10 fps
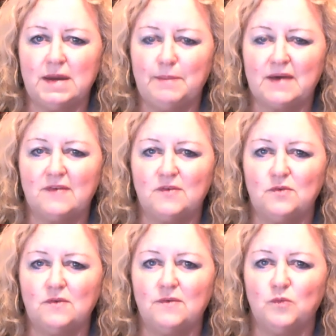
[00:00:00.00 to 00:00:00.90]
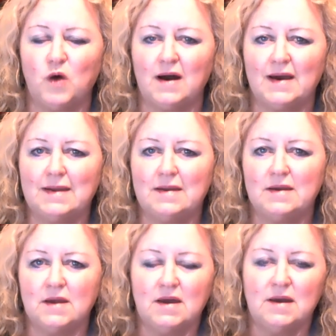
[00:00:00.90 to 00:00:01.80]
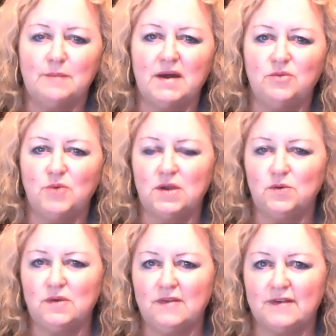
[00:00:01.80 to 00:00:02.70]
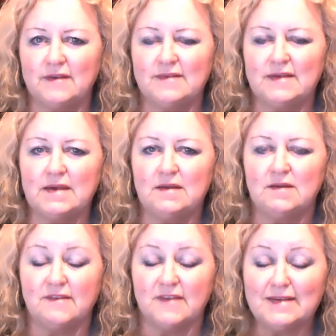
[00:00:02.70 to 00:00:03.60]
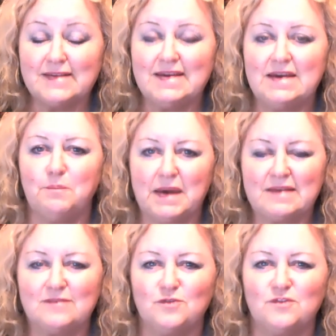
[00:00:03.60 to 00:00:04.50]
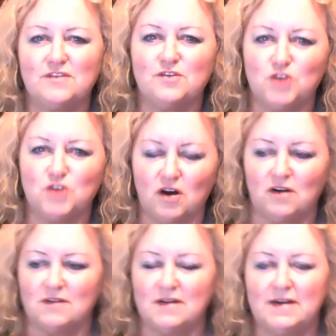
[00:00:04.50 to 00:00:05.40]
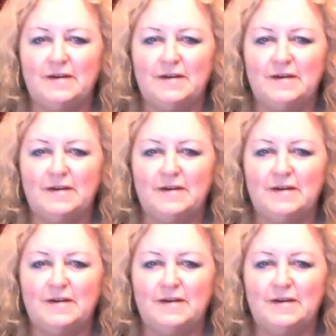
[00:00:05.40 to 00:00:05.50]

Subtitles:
pixels wide by 360 pixels tall.